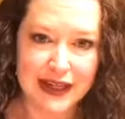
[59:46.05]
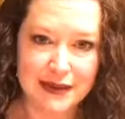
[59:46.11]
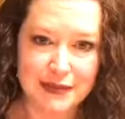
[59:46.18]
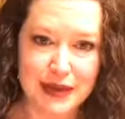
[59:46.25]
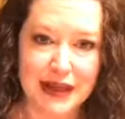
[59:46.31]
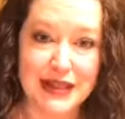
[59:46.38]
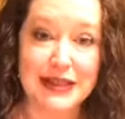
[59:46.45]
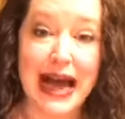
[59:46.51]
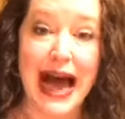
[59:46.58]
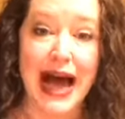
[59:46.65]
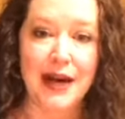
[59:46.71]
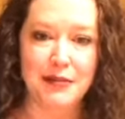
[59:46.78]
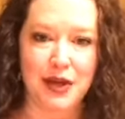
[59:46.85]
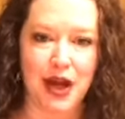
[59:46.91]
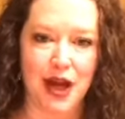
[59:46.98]
because
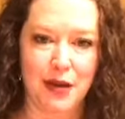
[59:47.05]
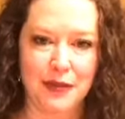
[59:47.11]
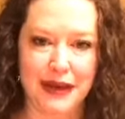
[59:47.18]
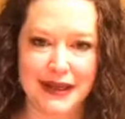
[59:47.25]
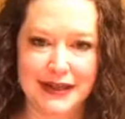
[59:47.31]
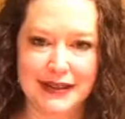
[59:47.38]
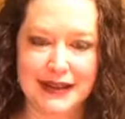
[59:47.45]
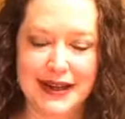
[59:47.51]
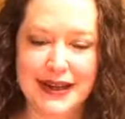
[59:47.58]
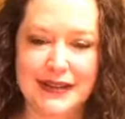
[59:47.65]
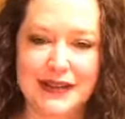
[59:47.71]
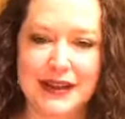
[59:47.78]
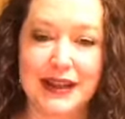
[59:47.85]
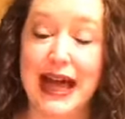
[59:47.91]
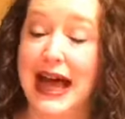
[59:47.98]
I'm coming
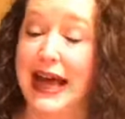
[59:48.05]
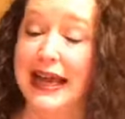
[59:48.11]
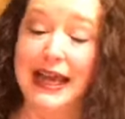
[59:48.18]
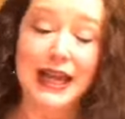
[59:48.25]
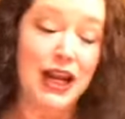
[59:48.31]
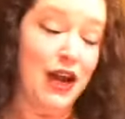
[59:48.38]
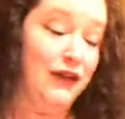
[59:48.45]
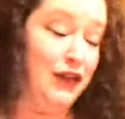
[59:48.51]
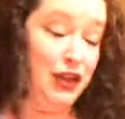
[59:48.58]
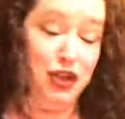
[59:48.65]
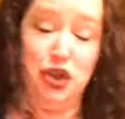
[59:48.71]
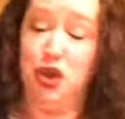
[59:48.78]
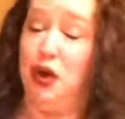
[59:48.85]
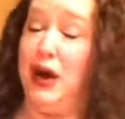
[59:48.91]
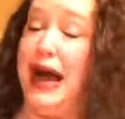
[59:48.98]
the lion of the
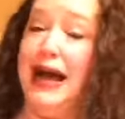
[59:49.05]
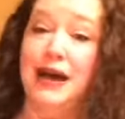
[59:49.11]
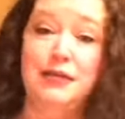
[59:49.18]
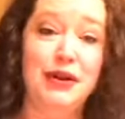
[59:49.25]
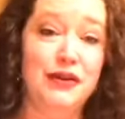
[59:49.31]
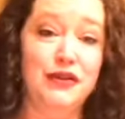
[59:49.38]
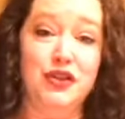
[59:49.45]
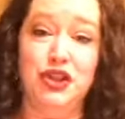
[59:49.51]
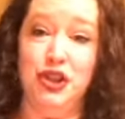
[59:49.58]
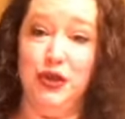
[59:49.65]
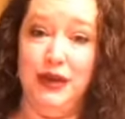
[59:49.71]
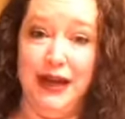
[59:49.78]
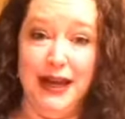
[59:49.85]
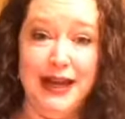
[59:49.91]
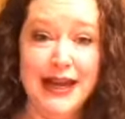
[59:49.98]
tribe of
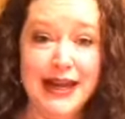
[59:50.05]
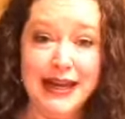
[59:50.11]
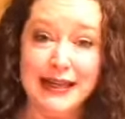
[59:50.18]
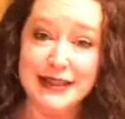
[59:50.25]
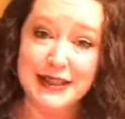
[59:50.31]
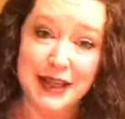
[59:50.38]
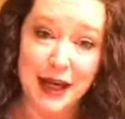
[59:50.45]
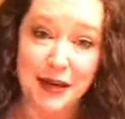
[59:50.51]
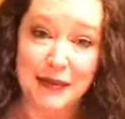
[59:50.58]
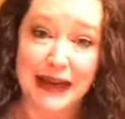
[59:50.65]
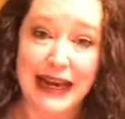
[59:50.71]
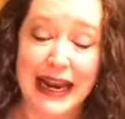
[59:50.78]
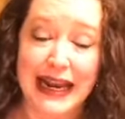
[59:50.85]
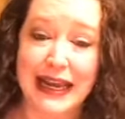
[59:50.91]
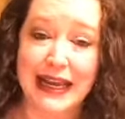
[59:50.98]
Judah is coming
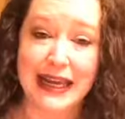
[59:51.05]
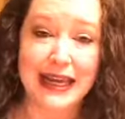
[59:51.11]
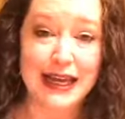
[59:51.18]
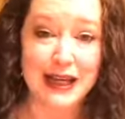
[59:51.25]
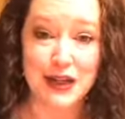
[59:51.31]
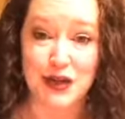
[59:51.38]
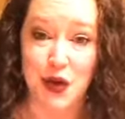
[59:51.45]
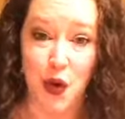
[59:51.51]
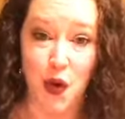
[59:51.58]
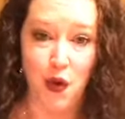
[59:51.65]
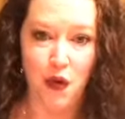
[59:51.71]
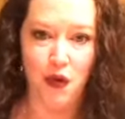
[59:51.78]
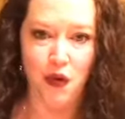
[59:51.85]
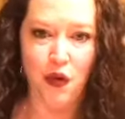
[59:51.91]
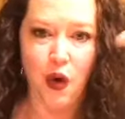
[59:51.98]
and he is
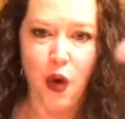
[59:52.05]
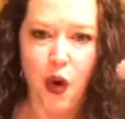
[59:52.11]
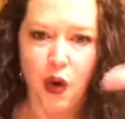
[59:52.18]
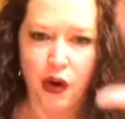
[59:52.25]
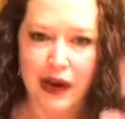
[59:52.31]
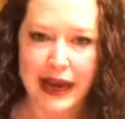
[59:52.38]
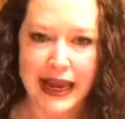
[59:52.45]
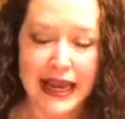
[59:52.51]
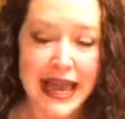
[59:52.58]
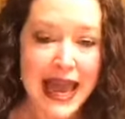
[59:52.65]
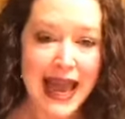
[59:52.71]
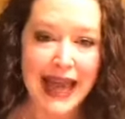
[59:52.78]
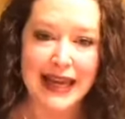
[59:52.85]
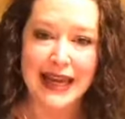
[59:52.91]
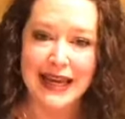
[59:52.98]
roaring
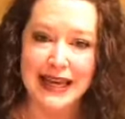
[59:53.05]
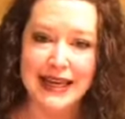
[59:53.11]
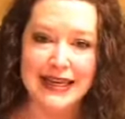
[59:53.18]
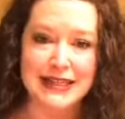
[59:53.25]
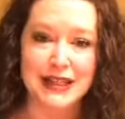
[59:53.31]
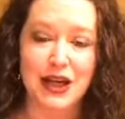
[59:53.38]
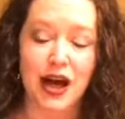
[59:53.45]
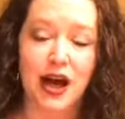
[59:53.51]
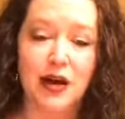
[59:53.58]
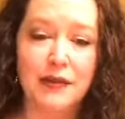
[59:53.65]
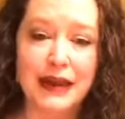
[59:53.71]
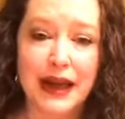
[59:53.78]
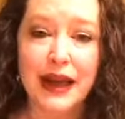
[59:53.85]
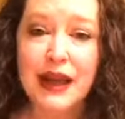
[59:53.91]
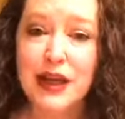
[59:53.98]
and he is
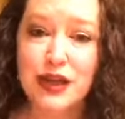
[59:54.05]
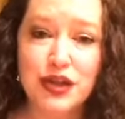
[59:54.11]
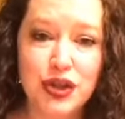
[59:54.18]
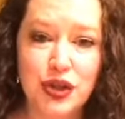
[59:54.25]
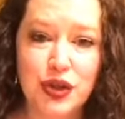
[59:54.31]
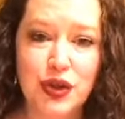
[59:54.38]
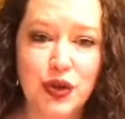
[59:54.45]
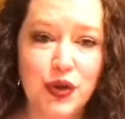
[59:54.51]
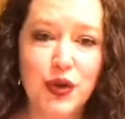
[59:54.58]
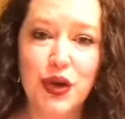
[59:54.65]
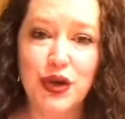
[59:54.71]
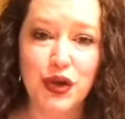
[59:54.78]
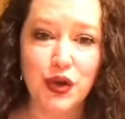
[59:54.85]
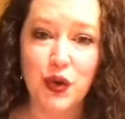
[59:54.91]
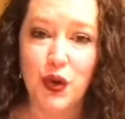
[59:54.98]
coming to
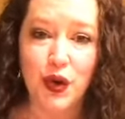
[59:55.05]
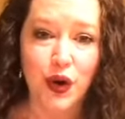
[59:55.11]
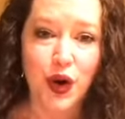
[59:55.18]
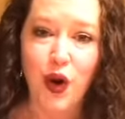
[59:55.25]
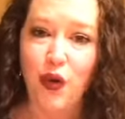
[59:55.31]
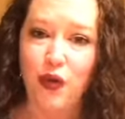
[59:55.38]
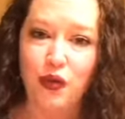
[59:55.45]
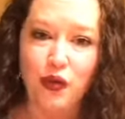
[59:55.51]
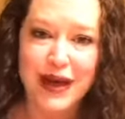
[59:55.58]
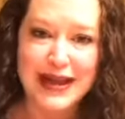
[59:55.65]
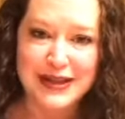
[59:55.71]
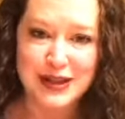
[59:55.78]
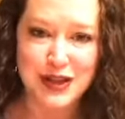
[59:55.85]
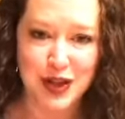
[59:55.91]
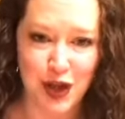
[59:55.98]
your
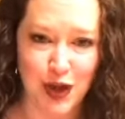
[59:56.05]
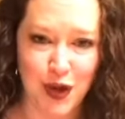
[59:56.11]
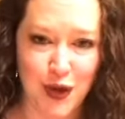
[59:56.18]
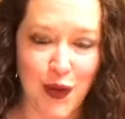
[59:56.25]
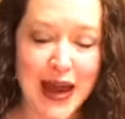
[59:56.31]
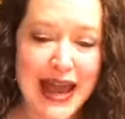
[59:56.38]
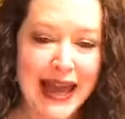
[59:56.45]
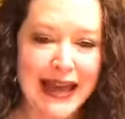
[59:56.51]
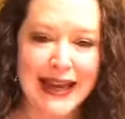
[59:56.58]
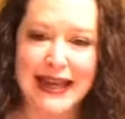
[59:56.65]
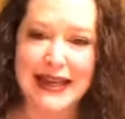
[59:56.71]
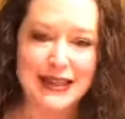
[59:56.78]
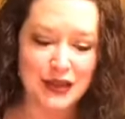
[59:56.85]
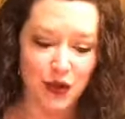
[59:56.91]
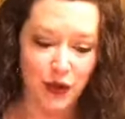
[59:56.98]
rescue and
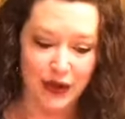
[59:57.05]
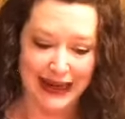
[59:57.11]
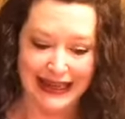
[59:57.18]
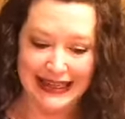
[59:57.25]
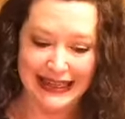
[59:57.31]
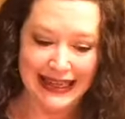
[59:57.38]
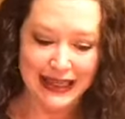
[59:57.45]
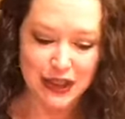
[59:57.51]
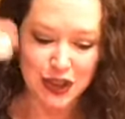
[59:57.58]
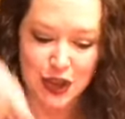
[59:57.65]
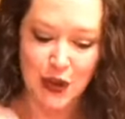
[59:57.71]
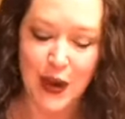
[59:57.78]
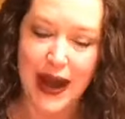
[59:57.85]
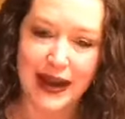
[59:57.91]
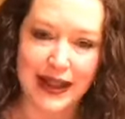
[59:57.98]
he is going to get
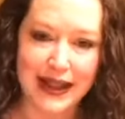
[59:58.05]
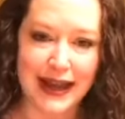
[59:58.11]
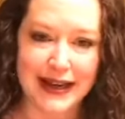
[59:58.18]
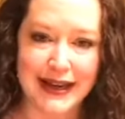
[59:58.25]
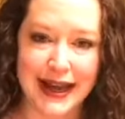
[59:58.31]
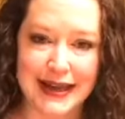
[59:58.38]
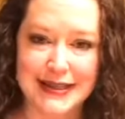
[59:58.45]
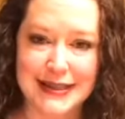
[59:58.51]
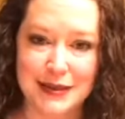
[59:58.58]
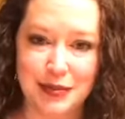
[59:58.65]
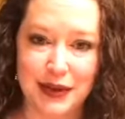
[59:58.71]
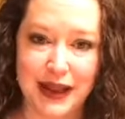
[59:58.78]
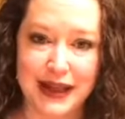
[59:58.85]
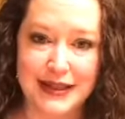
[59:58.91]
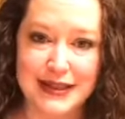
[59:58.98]
you out of that nasty
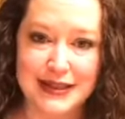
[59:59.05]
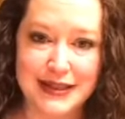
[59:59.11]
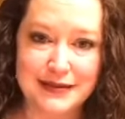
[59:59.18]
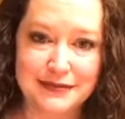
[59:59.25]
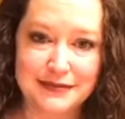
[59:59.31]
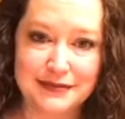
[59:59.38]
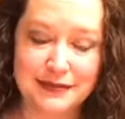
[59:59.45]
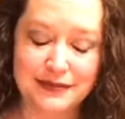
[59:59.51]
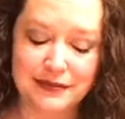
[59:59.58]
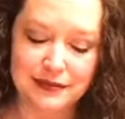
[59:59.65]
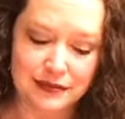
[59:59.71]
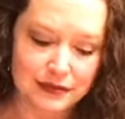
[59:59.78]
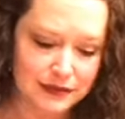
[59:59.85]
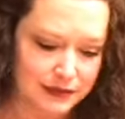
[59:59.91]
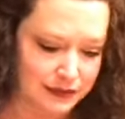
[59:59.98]
place.
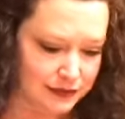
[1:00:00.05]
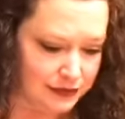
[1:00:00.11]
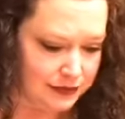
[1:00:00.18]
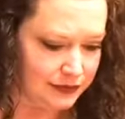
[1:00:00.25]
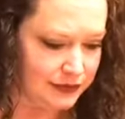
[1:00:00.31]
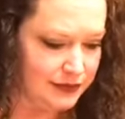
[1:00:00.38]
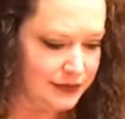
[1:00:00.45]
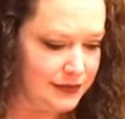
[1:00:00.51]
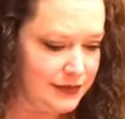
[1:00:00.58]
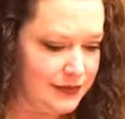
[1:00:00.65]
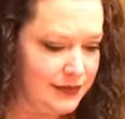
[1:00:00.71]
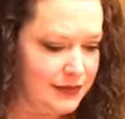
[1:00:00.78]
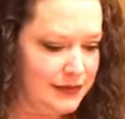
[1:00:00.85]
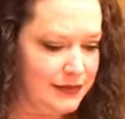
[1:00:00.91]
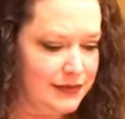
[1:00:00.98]
Mmm.
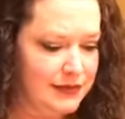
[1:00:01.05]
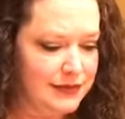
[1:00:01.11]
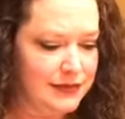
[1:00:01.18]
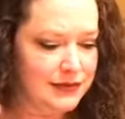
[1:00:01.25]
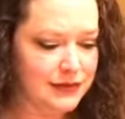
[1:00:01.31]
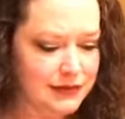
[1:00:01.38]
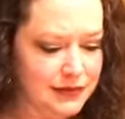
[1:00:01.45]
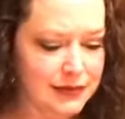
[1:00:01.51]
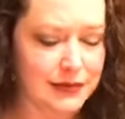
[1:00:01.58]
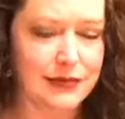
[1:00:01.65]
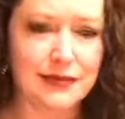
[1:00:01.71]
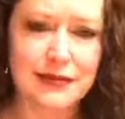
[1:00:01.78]
Mmm.